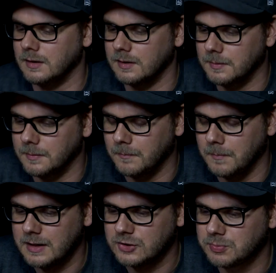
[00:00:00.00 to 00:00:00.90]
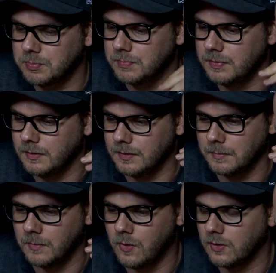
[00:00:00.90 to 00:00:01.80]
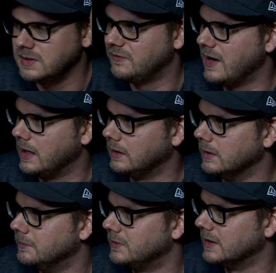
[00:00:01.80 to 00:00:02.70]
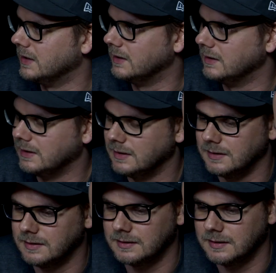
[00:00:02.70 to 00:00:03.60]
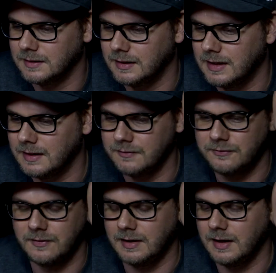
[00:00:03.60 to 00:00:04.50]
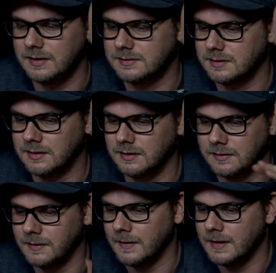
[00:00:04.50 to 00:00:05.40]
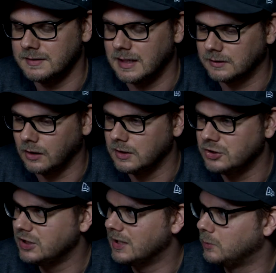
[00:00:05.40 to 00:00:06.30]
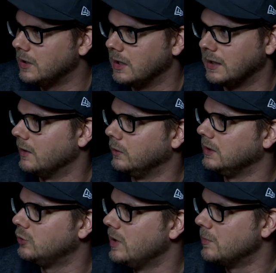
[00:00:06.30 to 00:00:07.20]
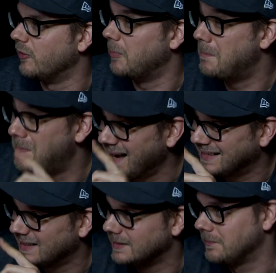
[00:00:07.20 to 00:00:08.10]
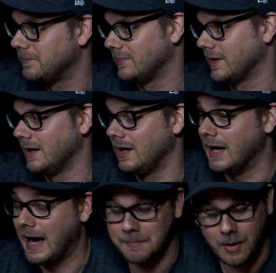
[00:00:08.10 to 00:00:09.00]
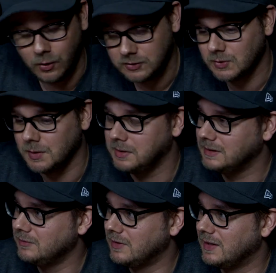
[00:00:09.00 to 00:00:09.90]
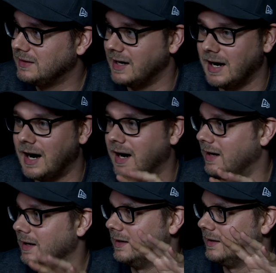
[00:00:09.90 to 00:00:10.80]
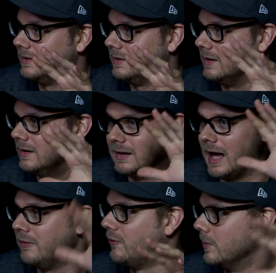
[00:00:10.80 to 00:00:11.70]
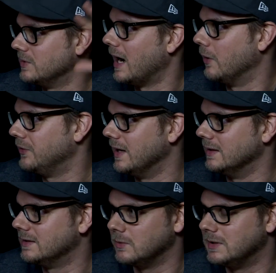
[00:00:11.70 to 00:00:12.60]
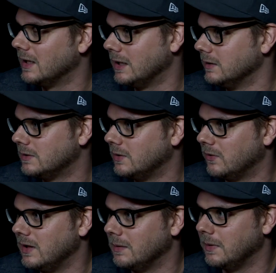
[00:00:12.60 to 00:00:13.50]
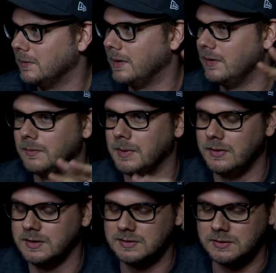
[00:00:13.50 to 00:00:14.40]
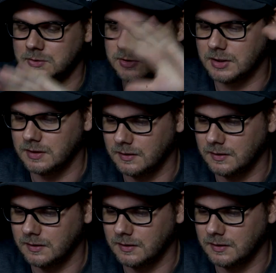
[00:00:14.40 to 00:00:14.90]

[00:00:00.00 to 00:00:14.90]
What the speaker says: much more developed and has technology that we can only dream of. But I'm also a believer that there are life forms out there. It's ridiculous to think by this huge